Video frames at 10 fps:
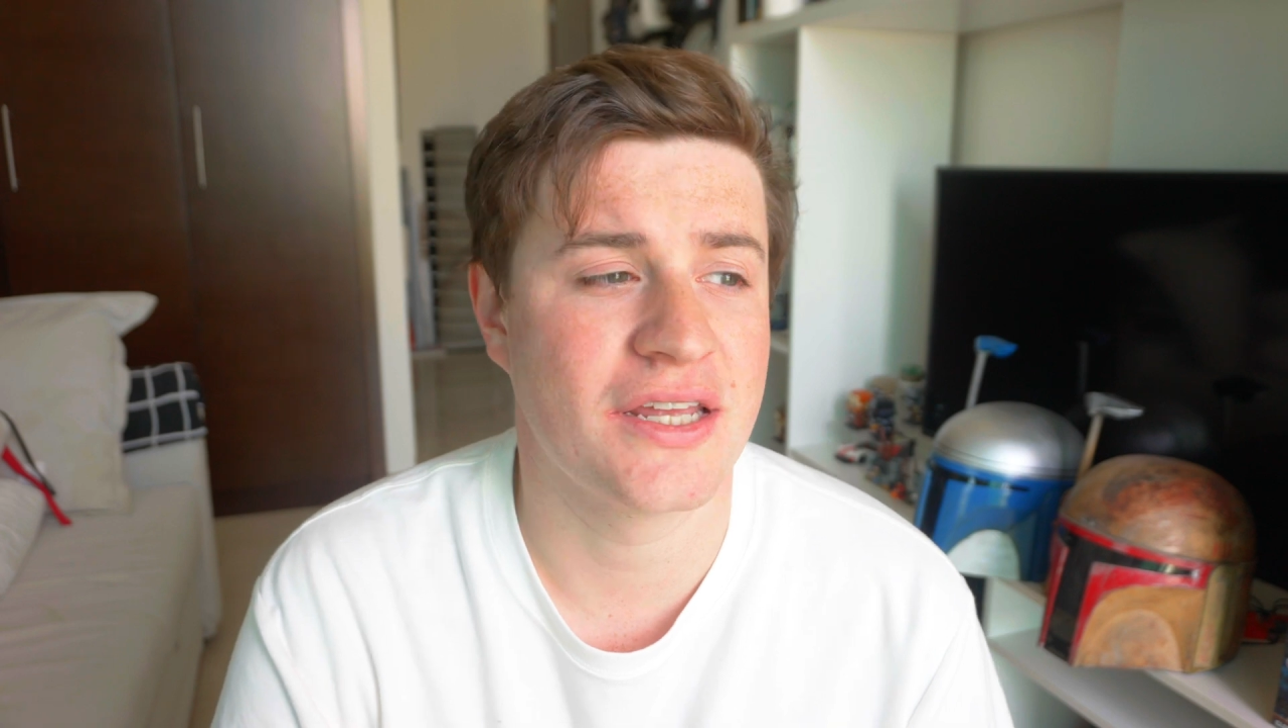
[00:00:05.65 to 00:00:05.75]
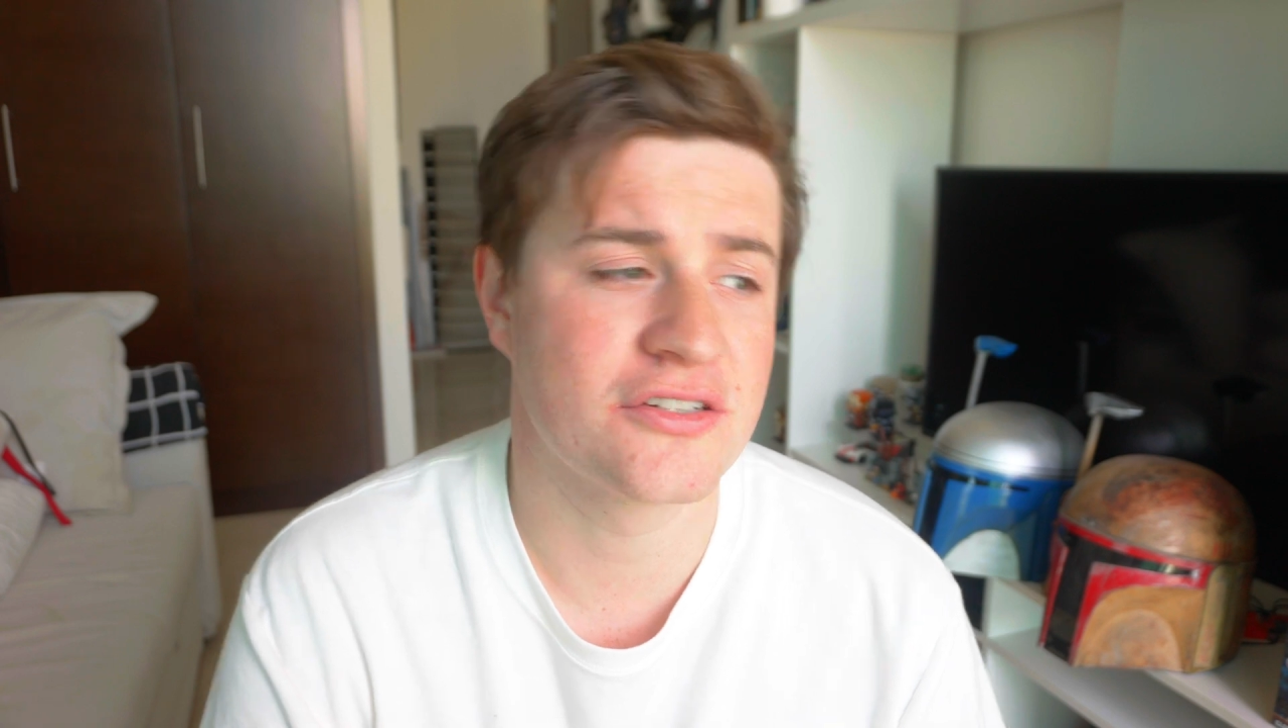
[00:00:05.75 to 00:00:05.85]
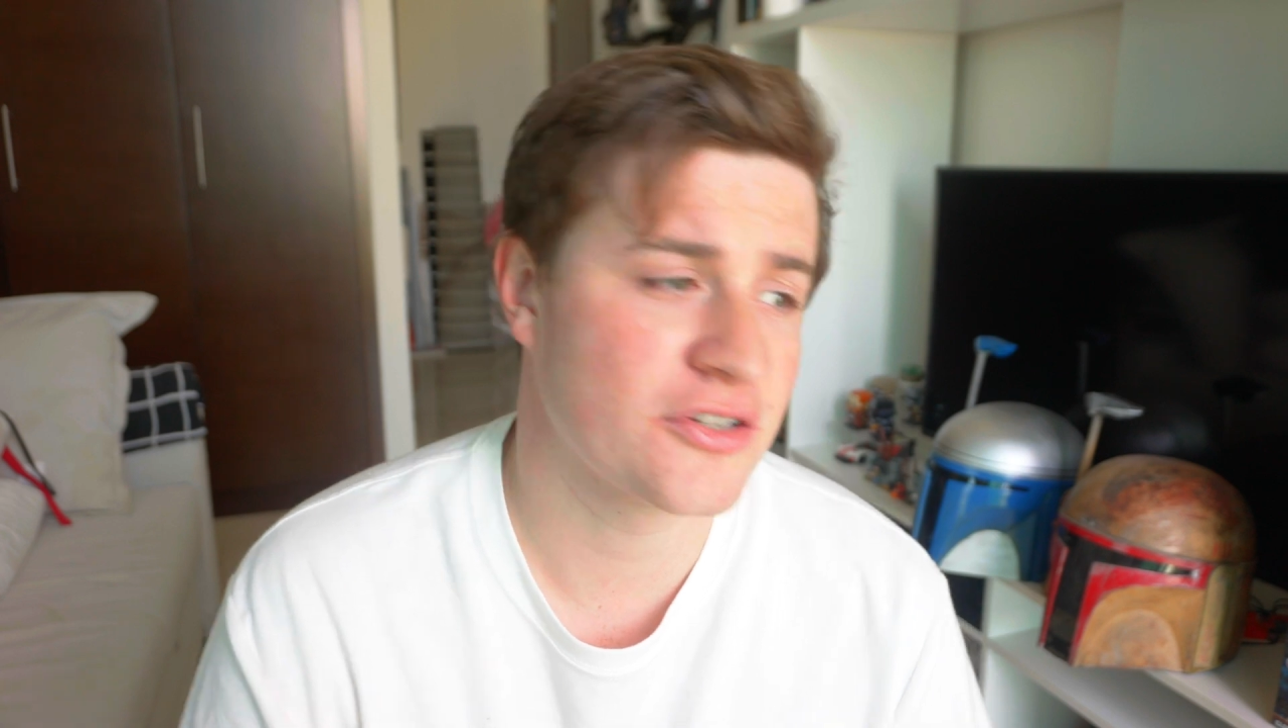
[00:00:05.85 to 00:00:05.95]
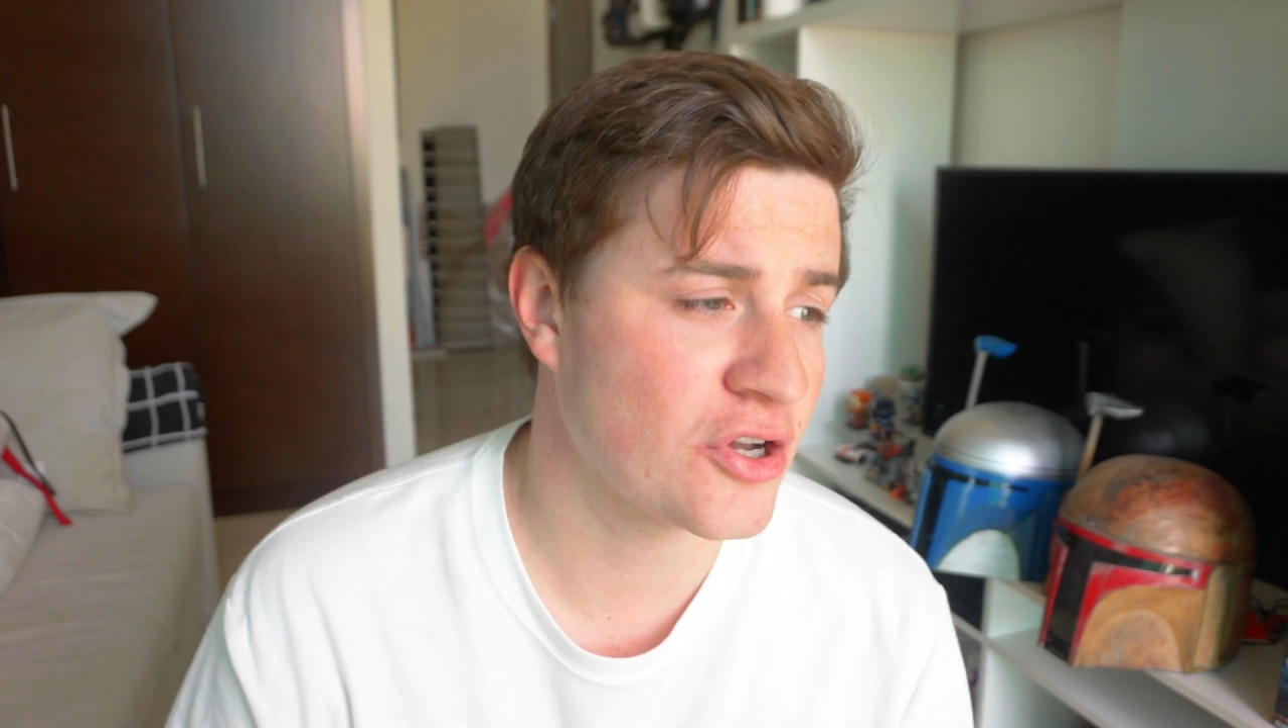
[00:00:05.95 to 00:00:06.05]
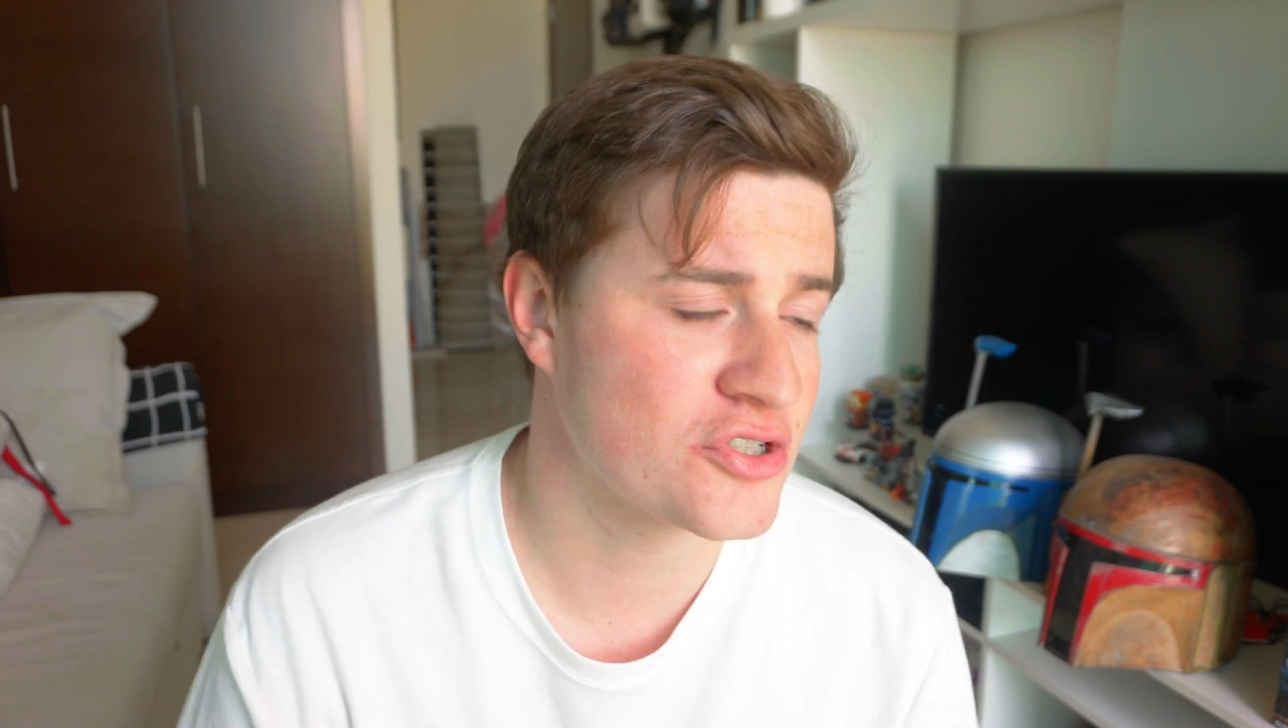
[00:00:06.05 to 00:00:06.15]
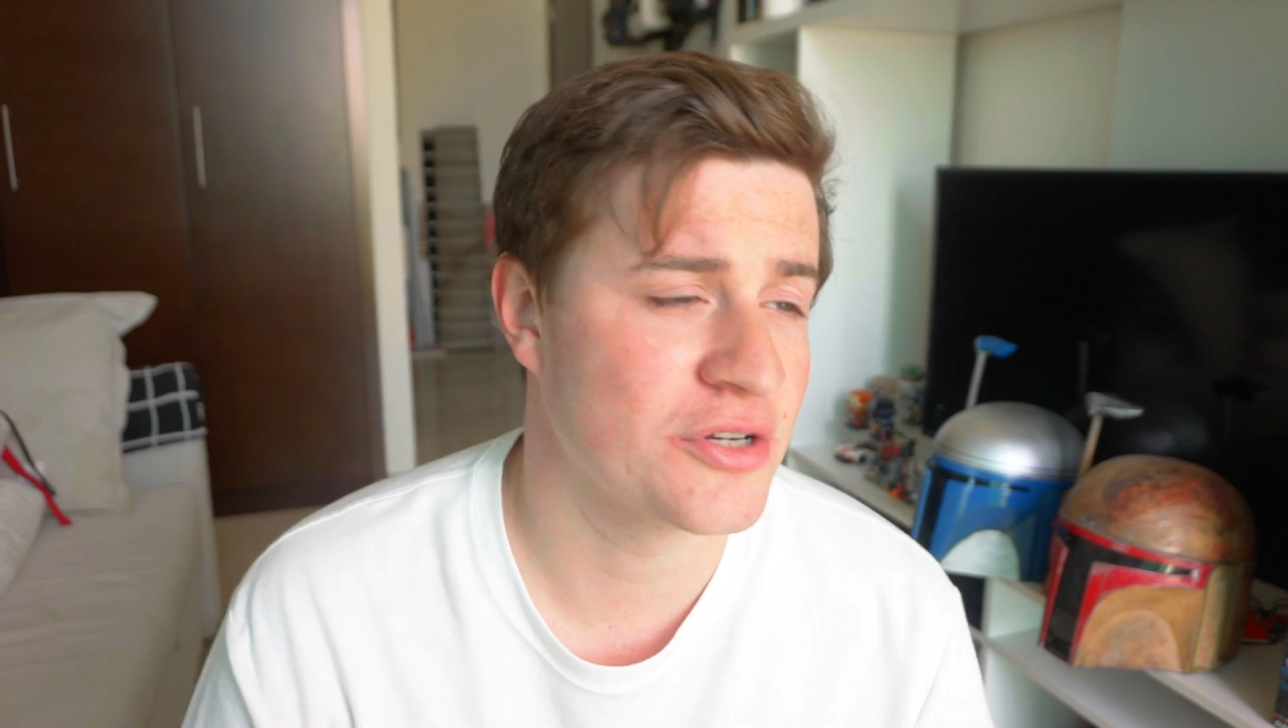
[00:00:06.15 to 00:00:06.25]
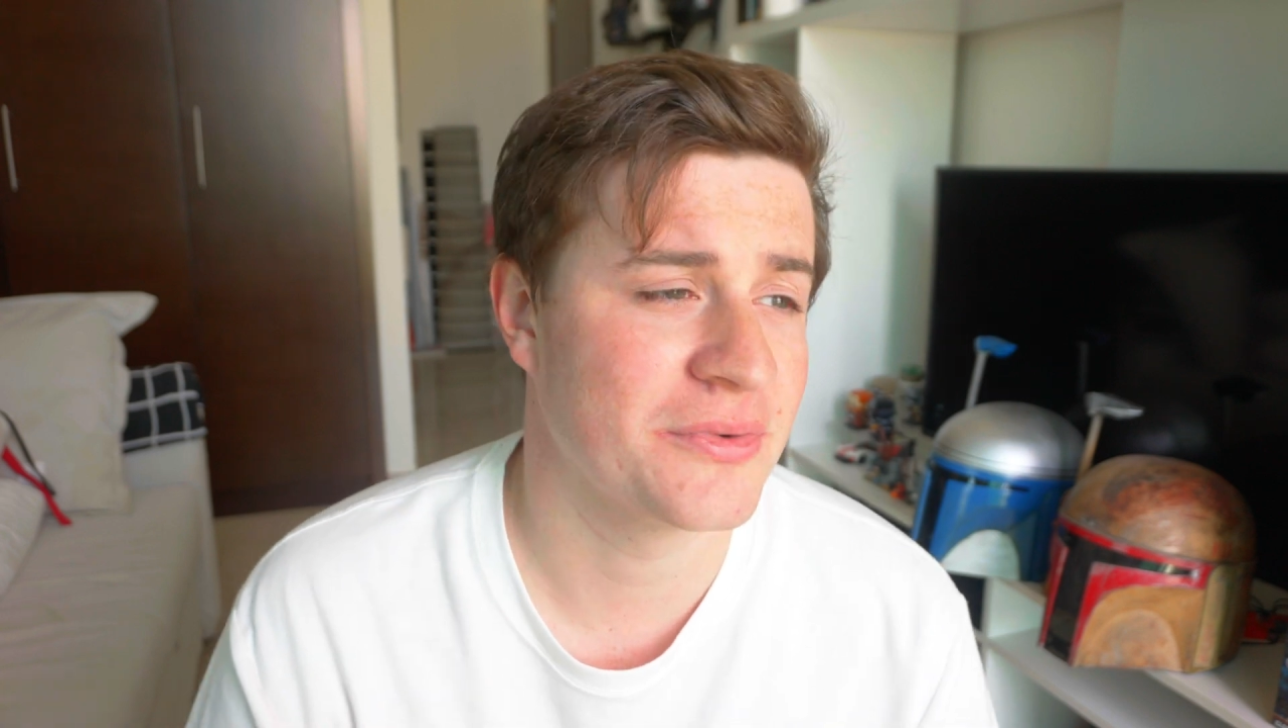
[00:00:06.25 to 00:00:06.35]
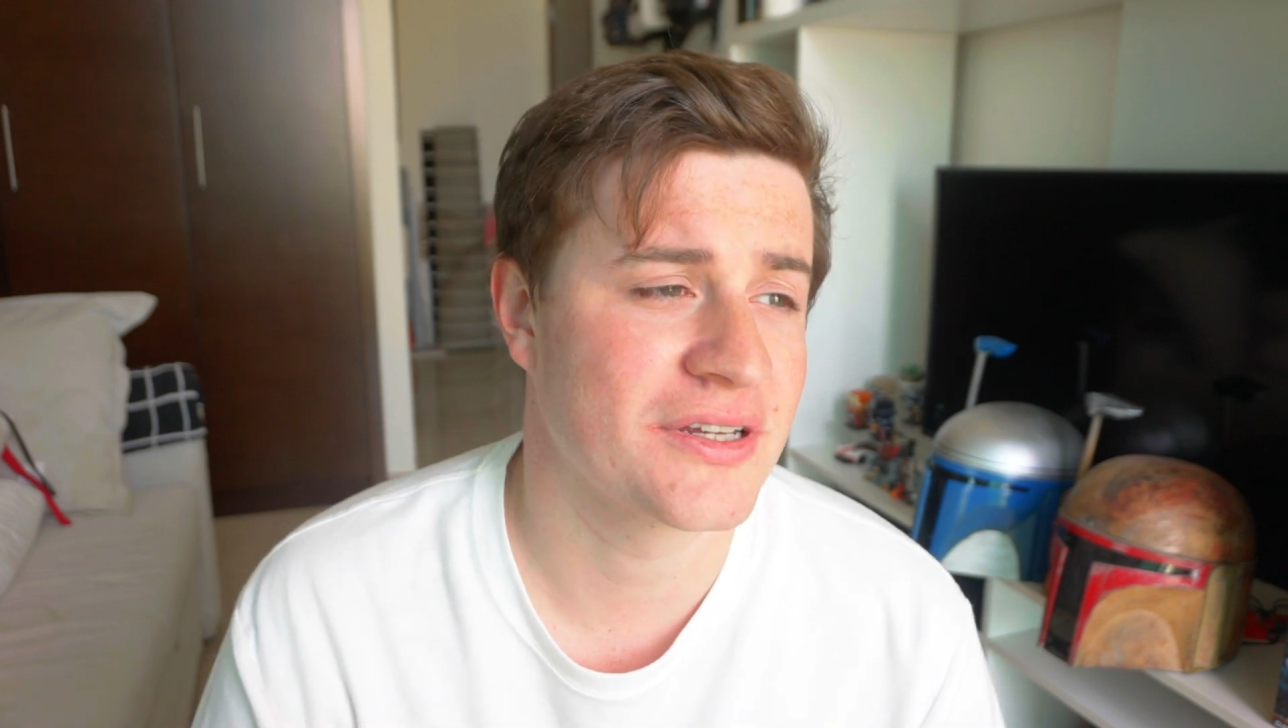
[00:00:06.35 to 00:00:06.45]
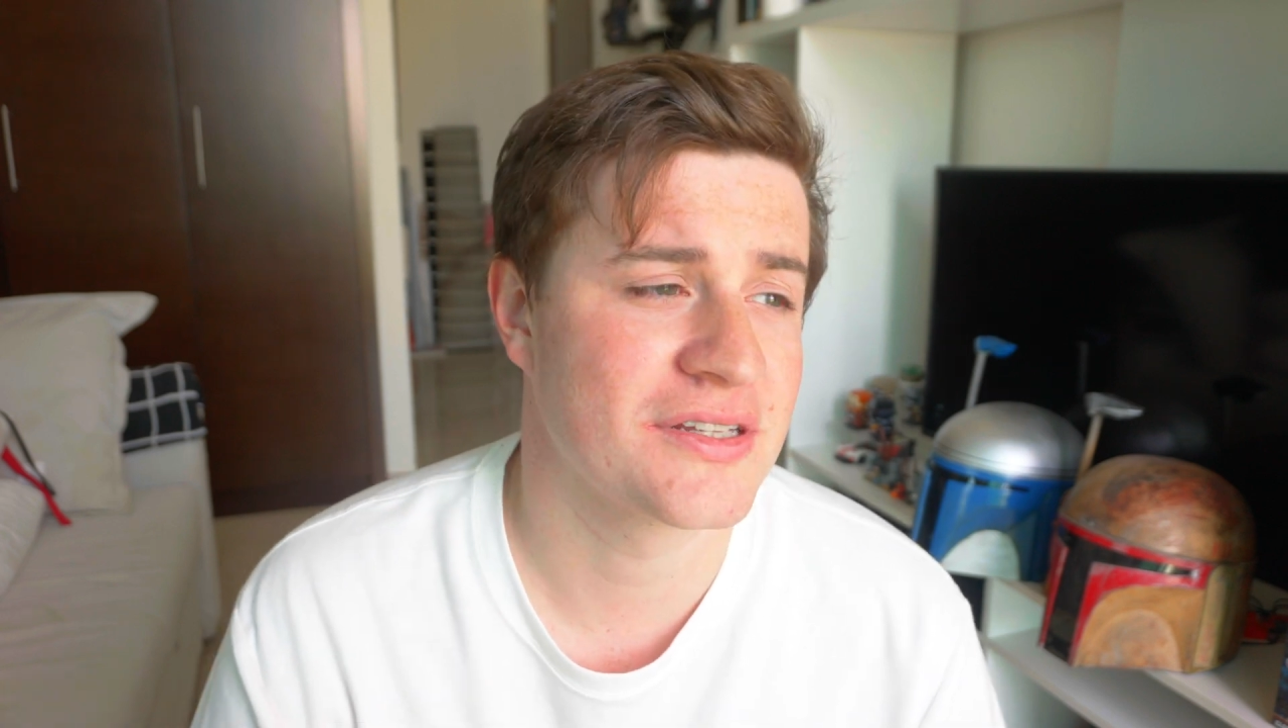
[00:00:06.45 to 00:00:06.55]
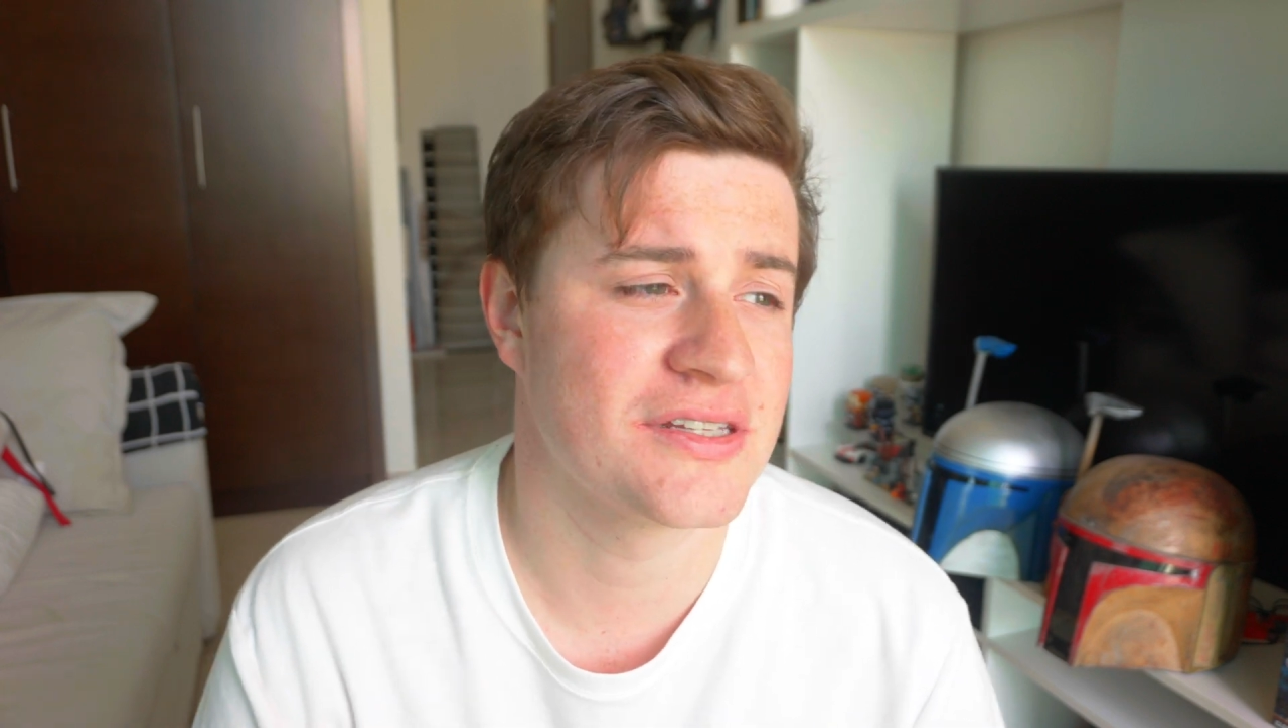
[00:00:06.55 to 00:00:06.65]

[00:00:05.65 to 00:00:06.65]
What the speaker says: into costuming